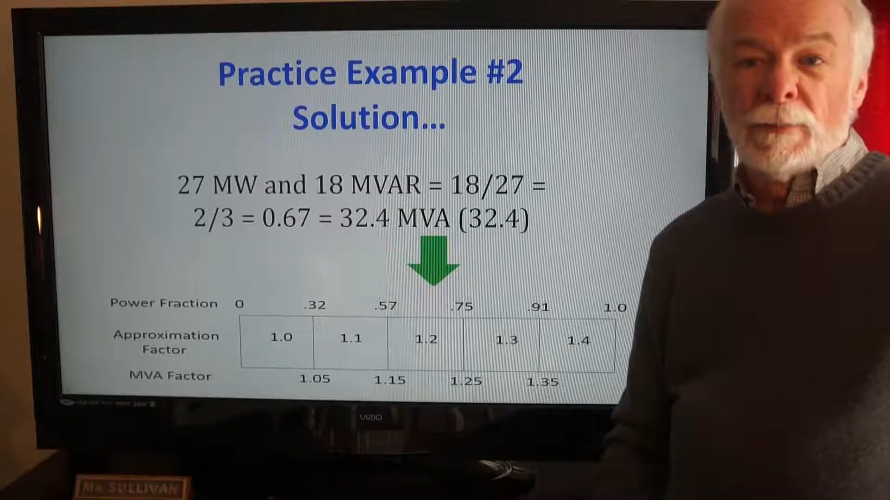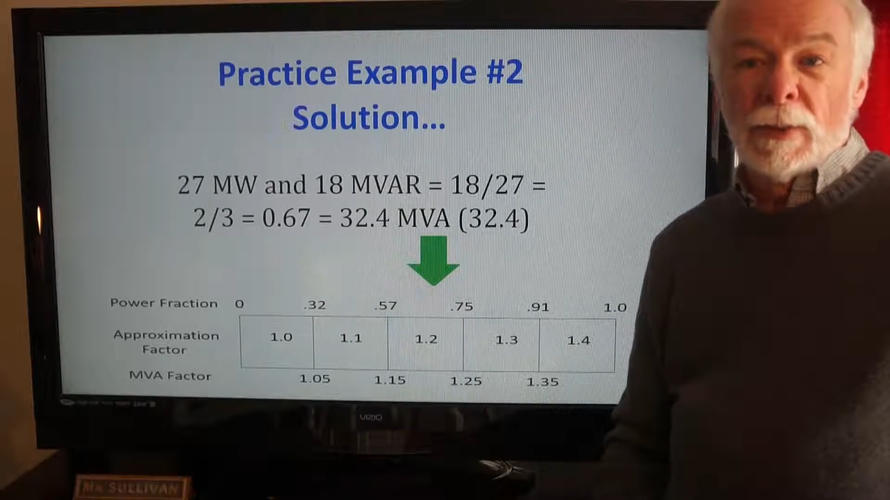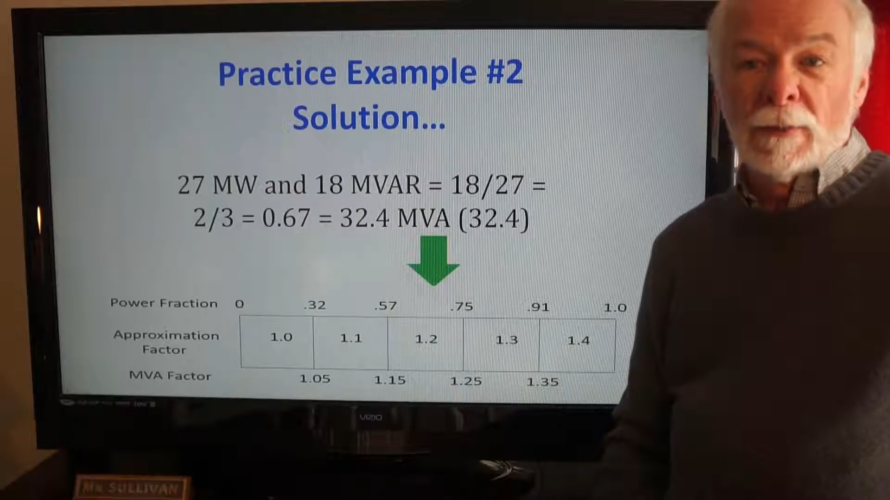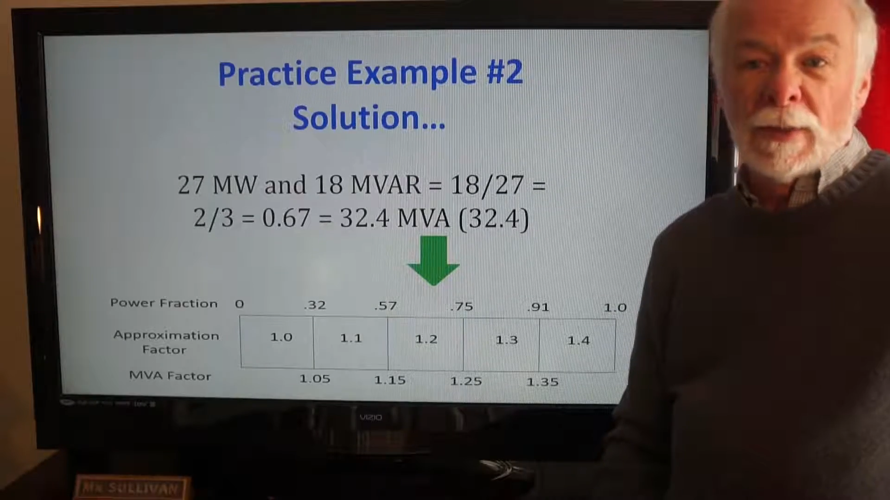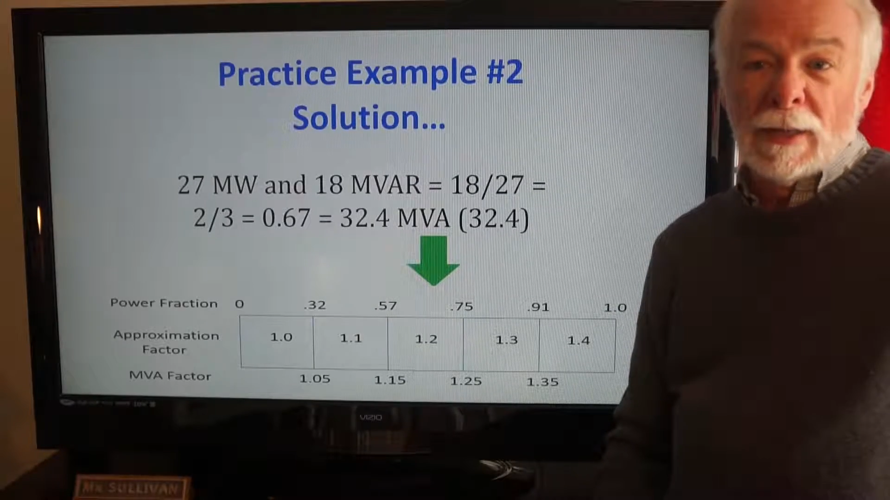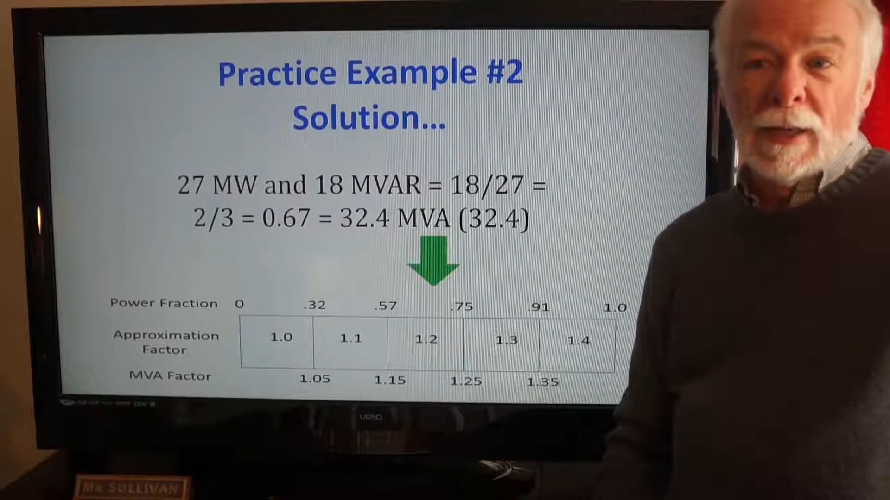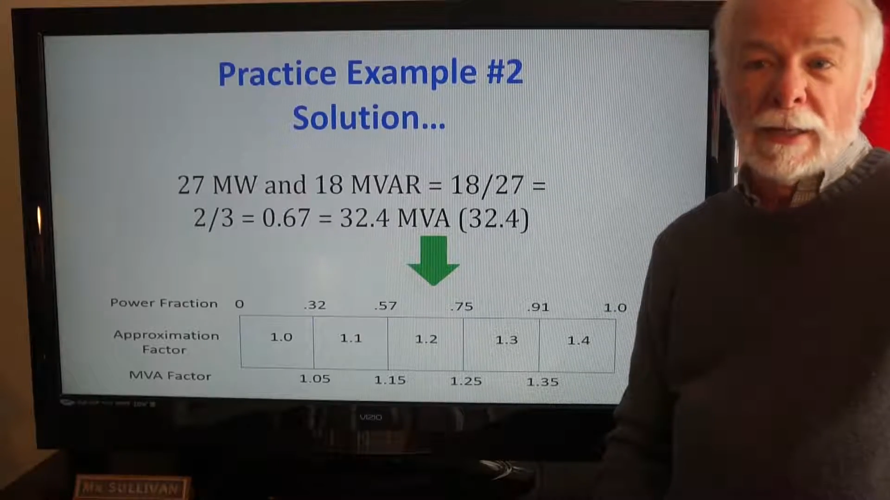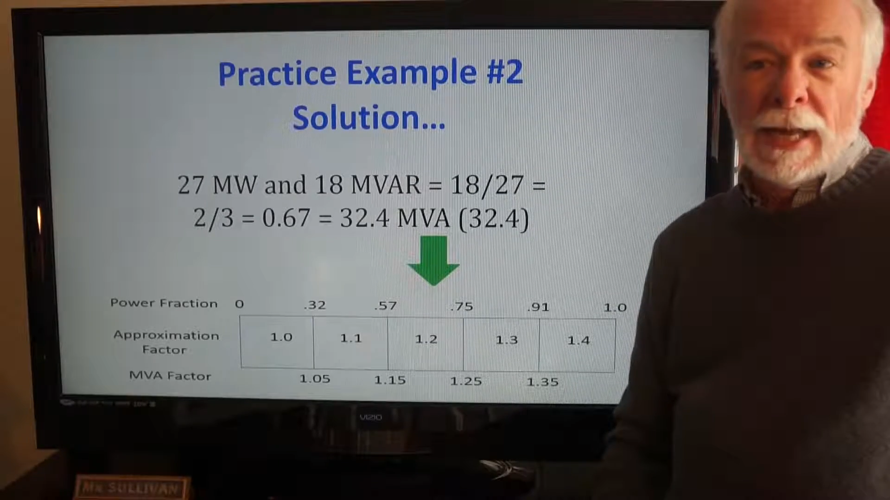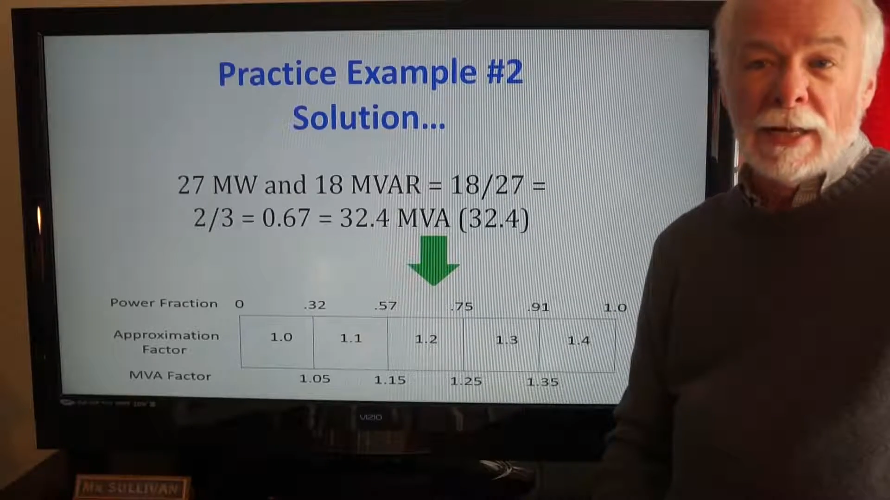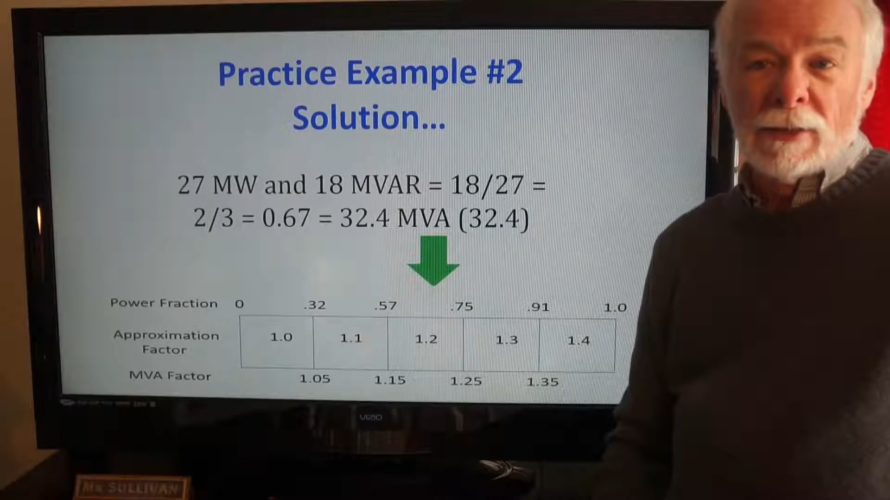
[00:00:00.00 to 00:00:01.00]
But
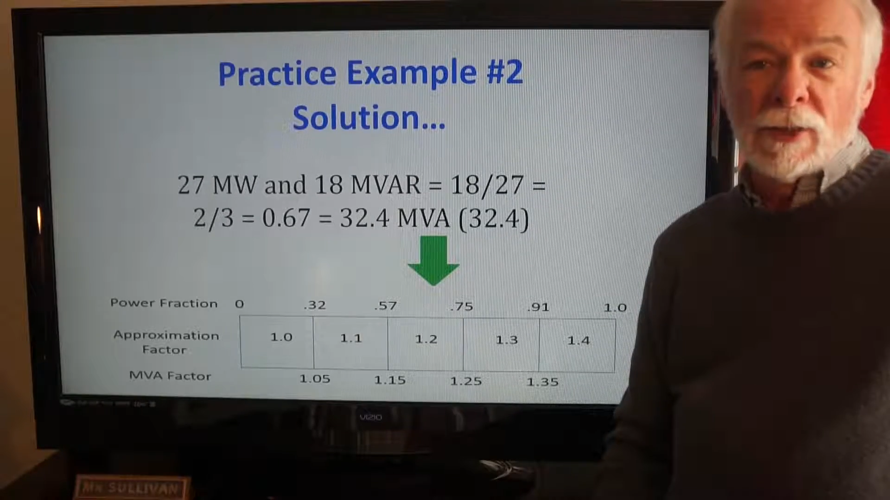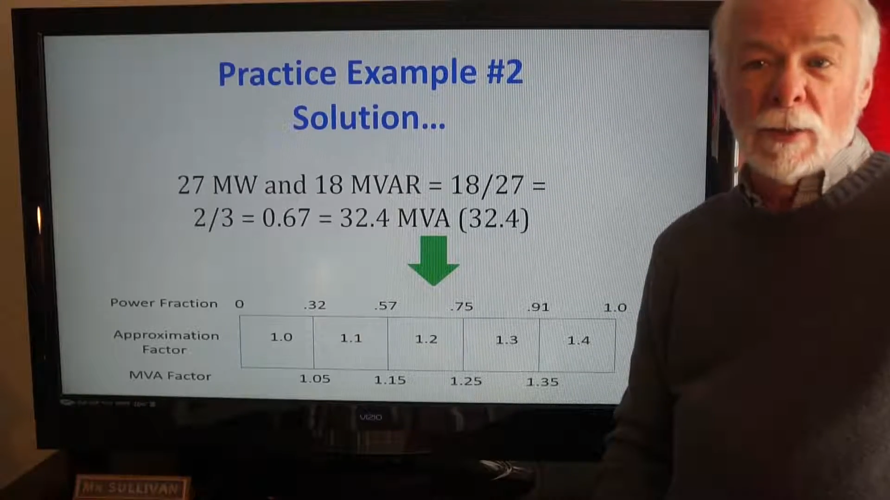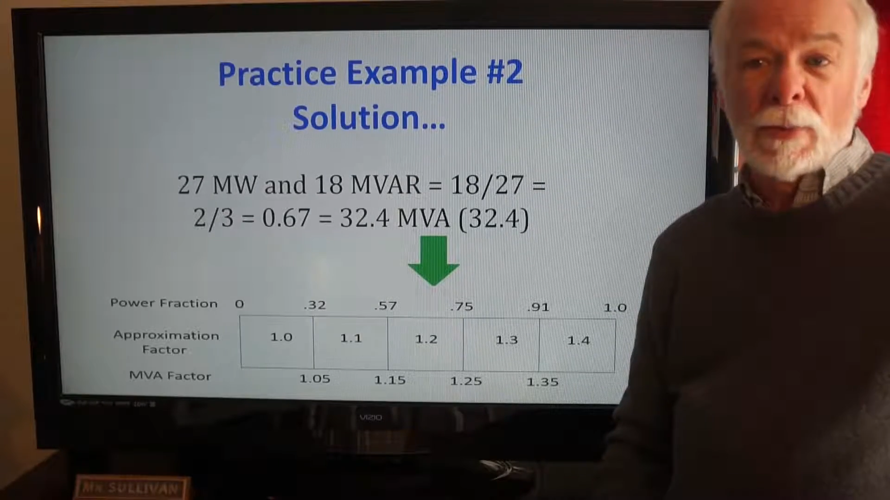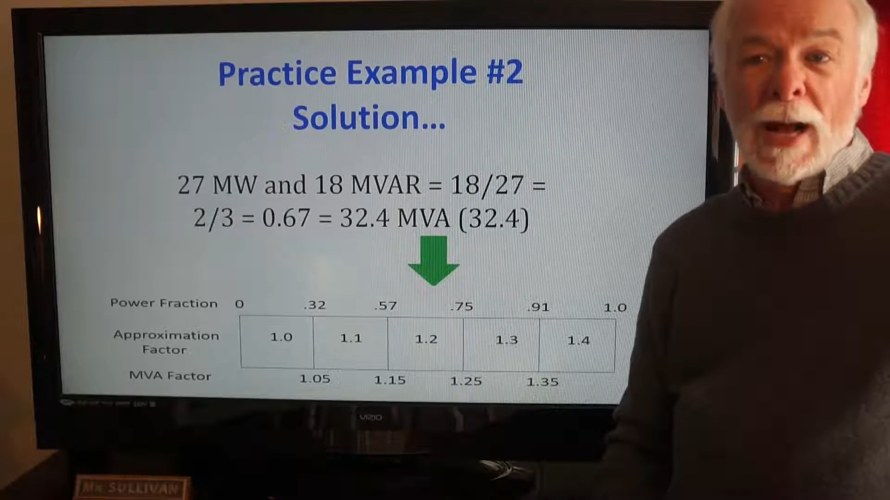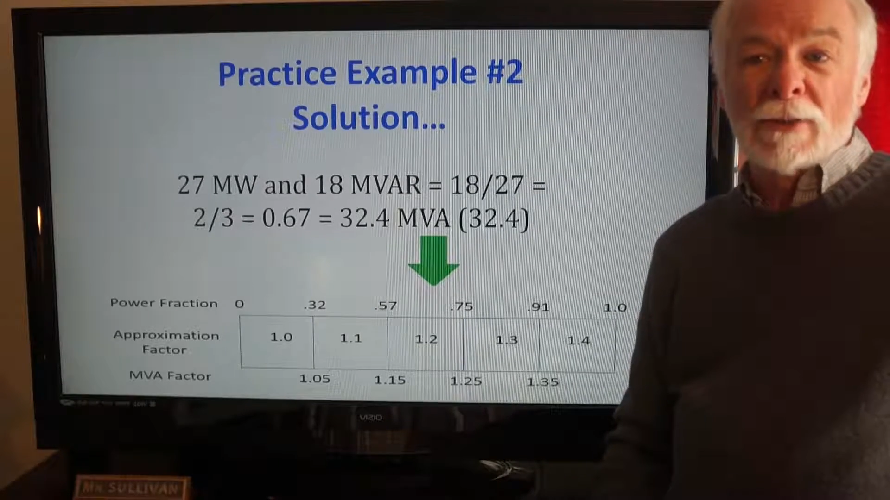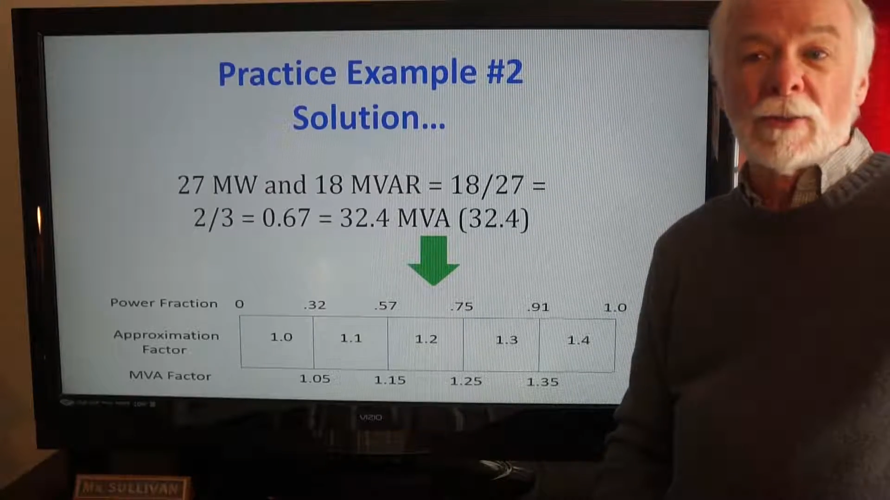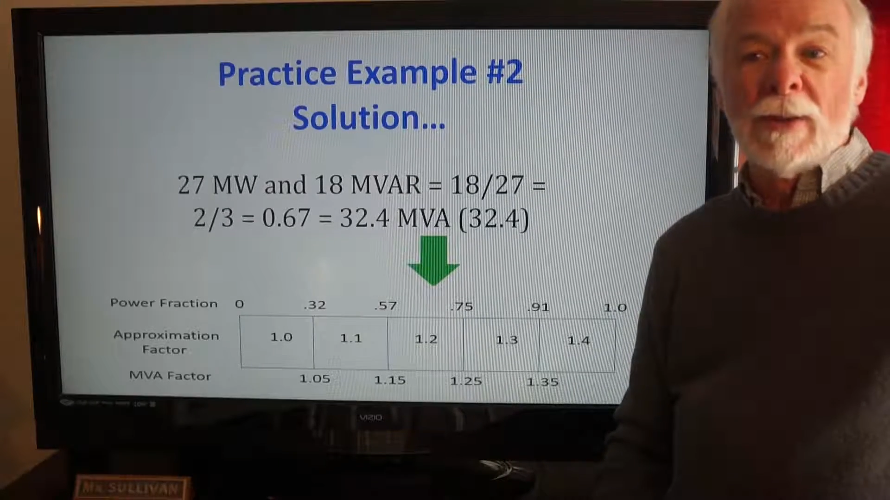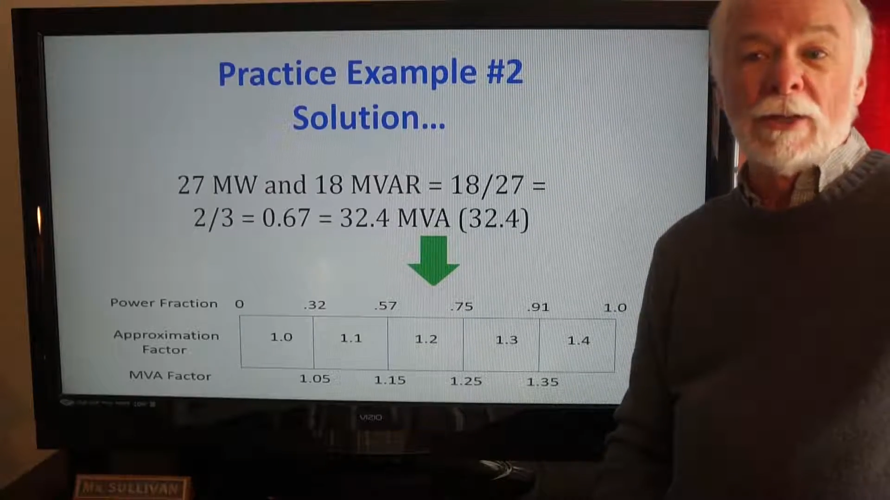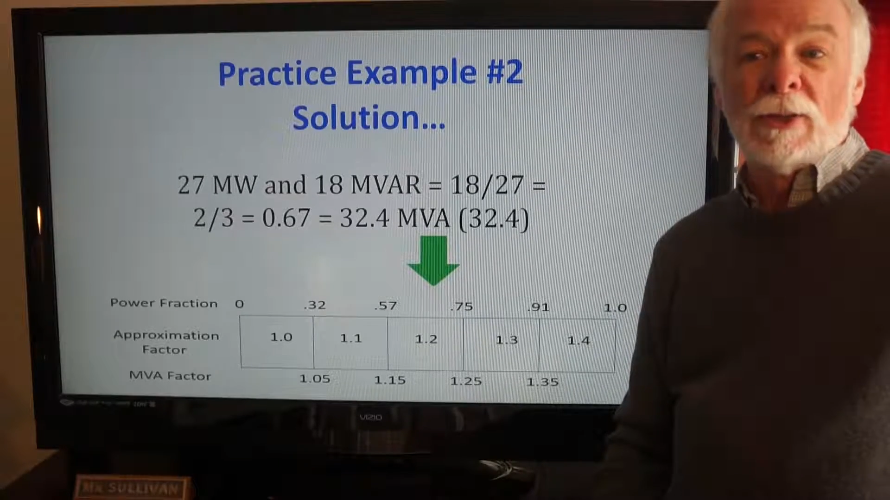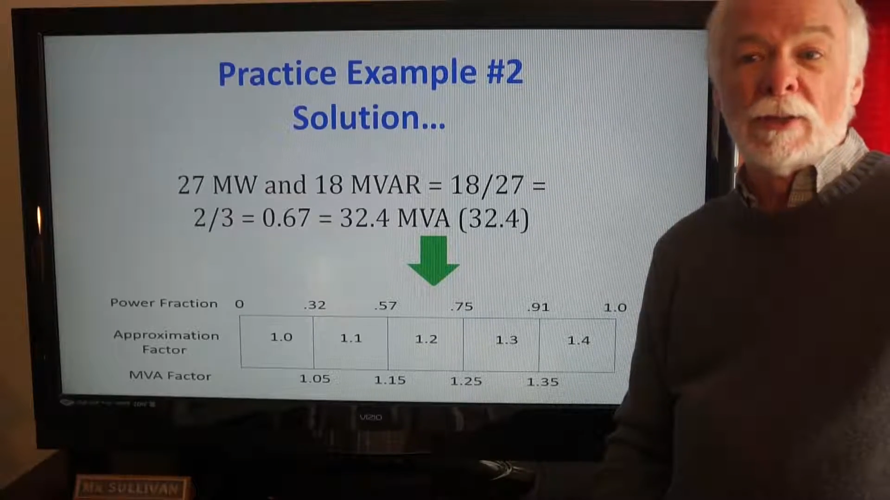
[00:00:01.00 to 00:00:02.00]
again, it's an
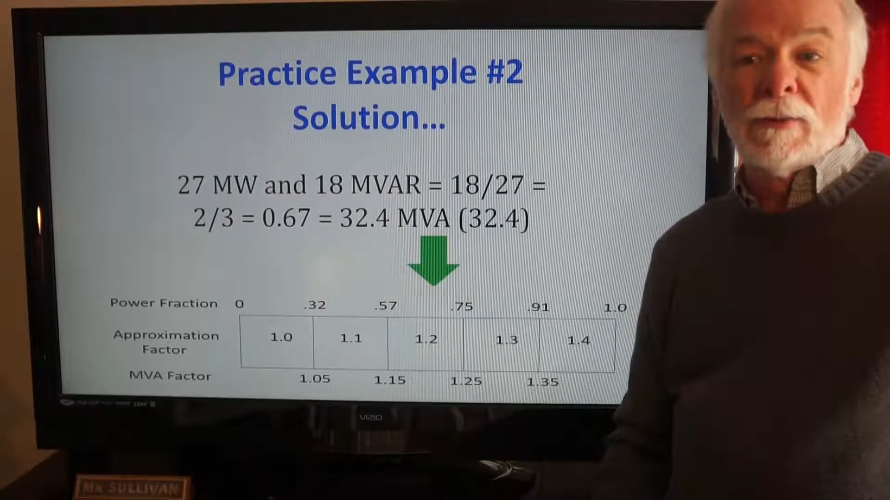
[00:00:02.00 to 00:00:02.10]
approximation.